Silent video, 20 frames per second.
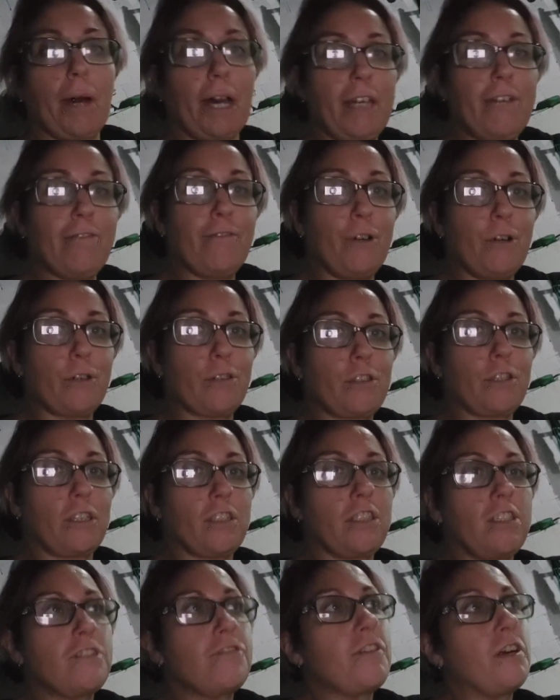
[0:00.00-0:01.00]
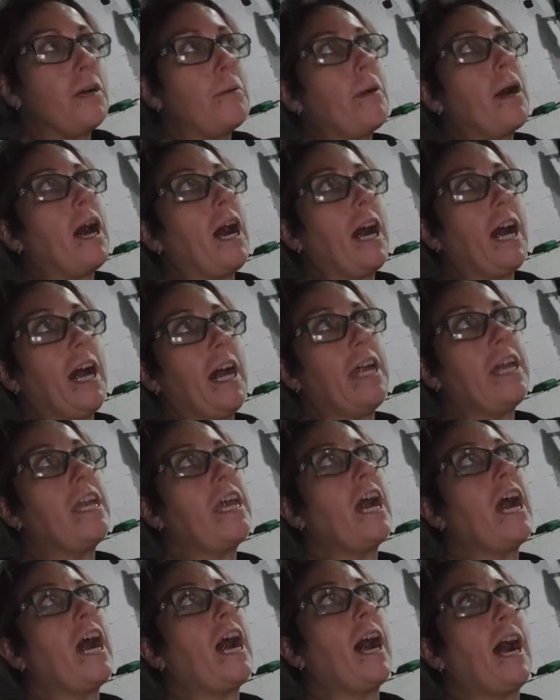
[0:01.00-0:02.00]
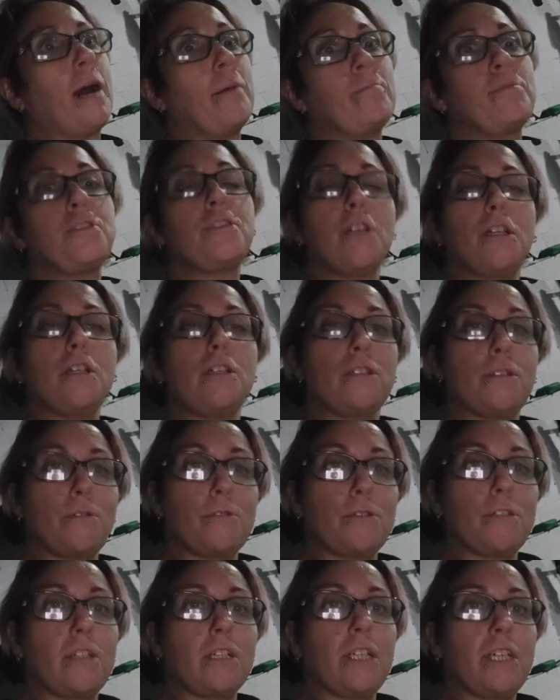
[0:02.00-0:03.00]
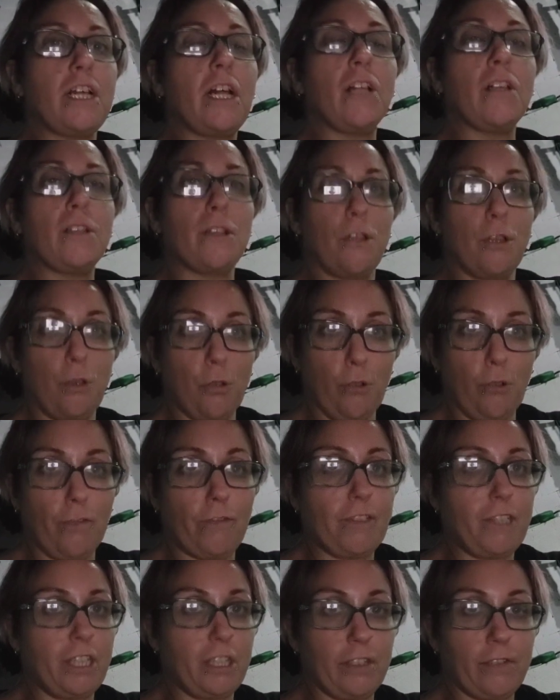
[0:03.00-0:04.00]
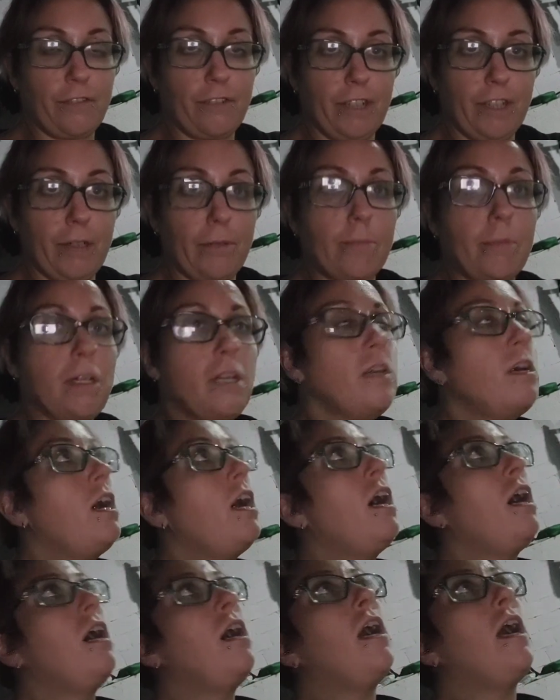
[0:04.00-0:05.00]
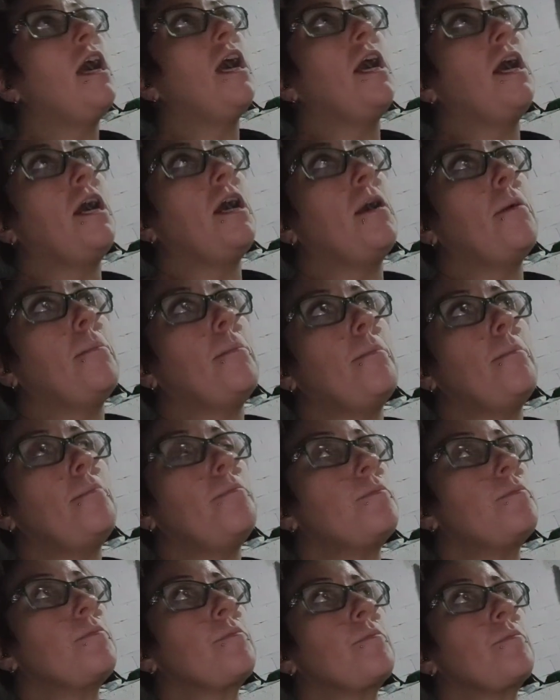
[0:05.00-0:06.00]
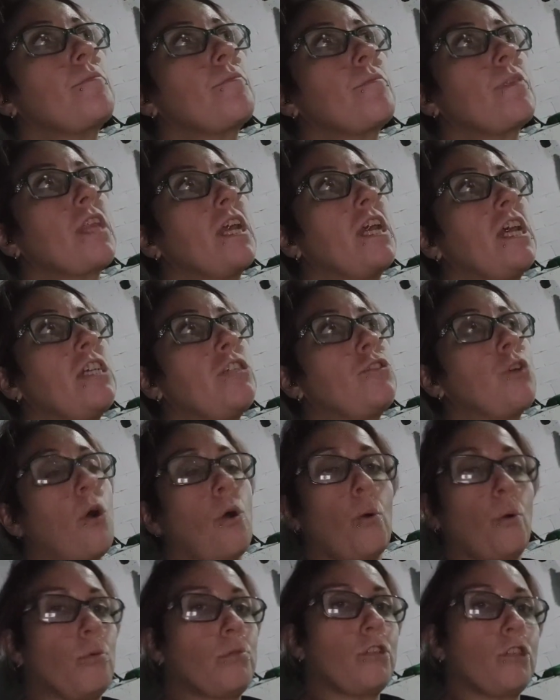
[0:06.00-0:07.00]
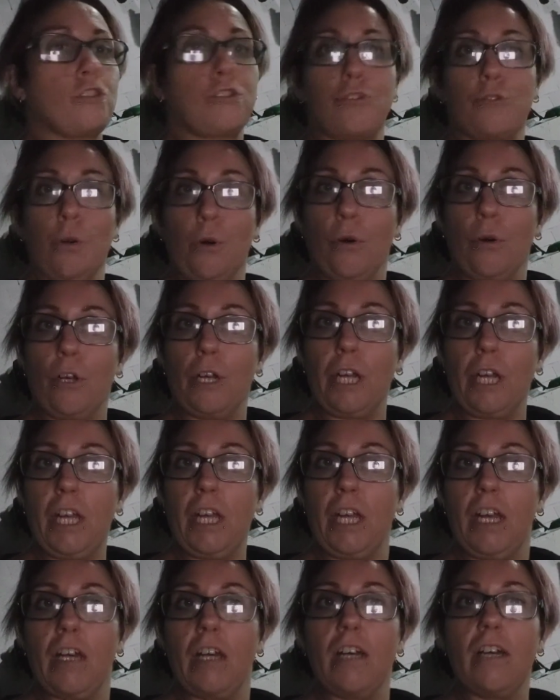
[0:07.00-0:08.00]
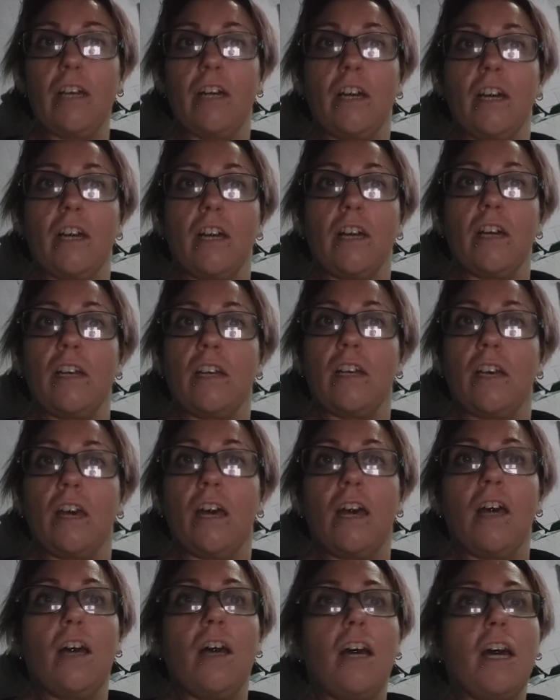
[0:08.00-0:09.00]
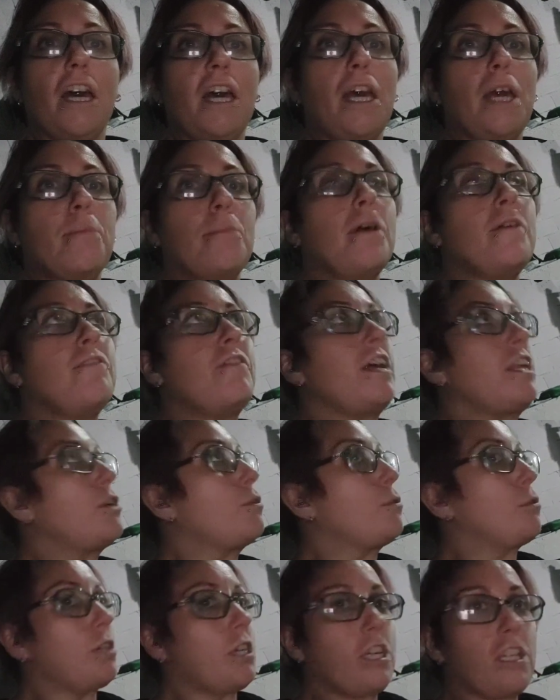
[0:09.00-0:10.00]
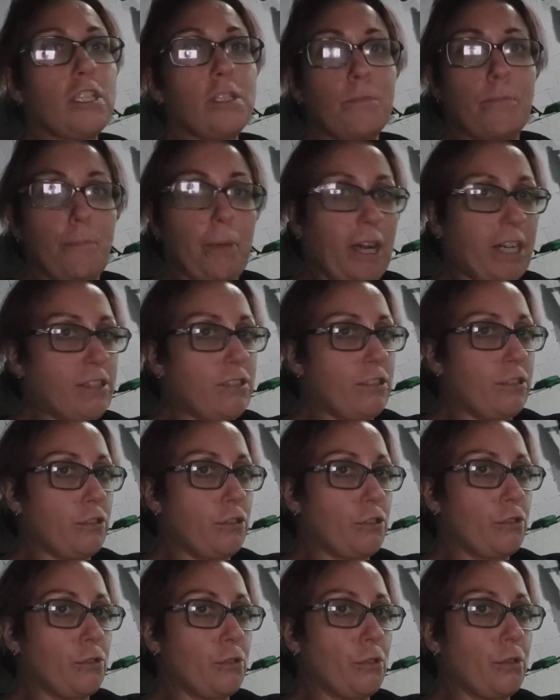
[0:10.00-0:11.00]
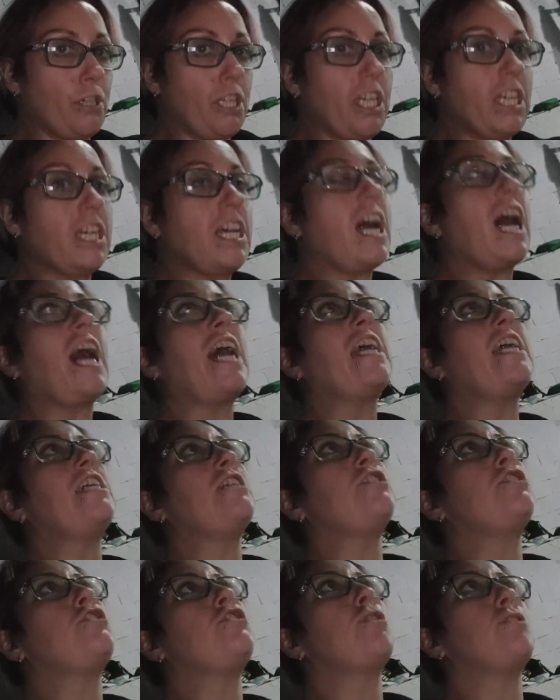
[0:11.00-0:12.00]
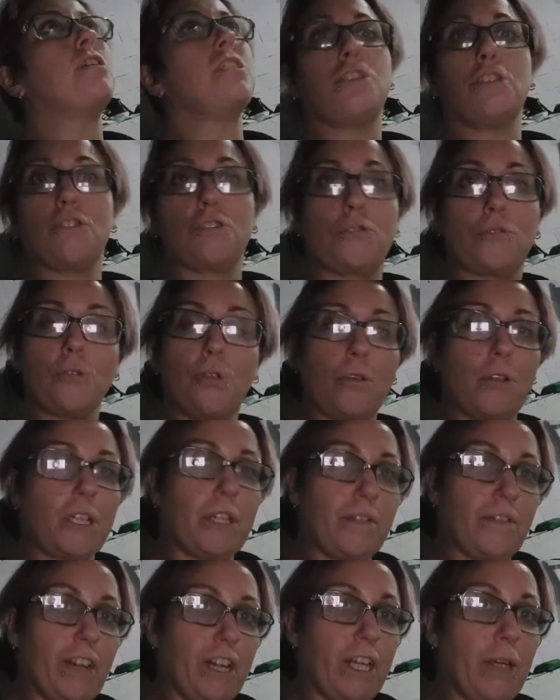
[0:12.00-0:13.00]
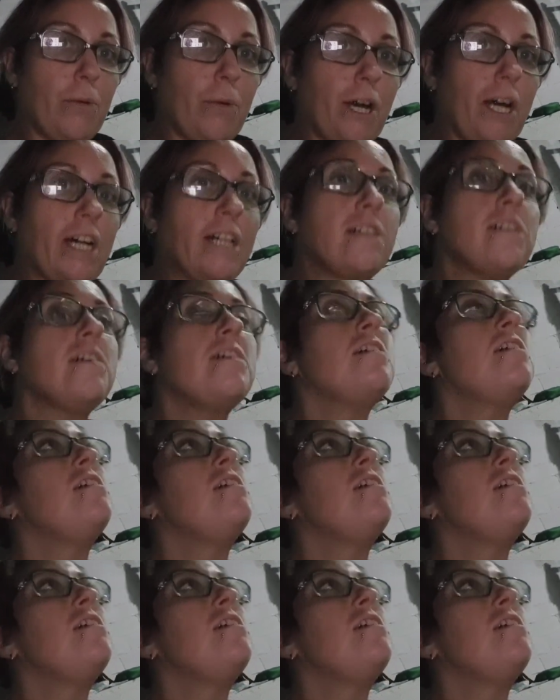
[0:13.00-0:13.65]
my thoughts on this film. I absolutely love this film. It told a story, a very unexpected story. I enjoyed the story very well.